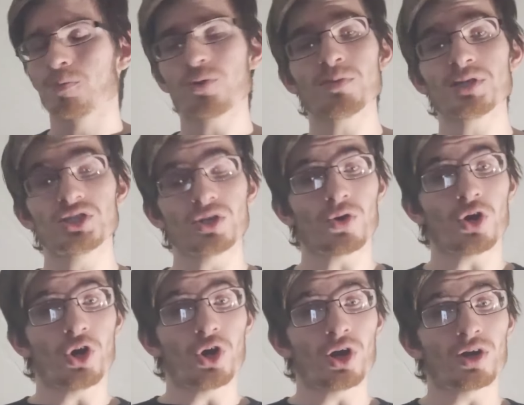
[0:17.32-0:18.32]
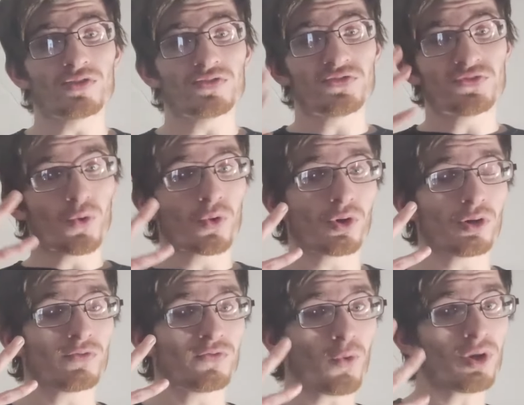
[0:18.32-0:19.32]
Pretty much there are four
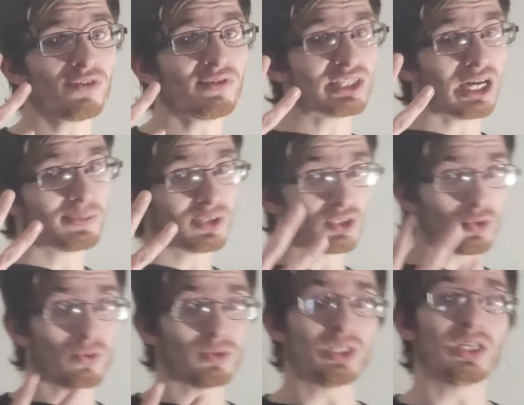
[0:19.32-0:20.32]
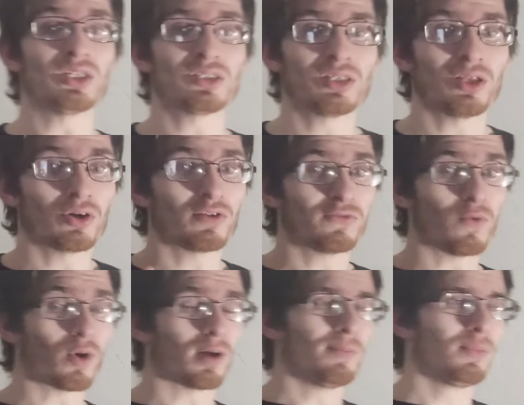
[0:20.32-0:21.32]
different types of Soul Syncs. There are
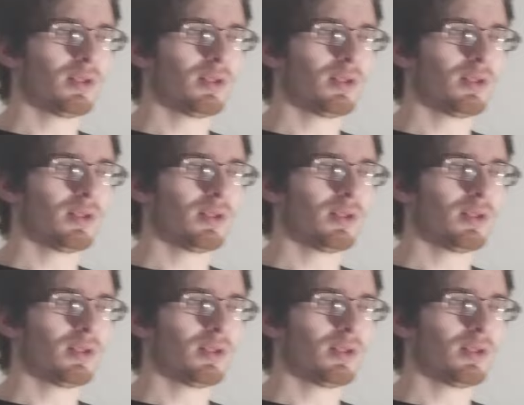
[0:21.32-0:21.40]
four.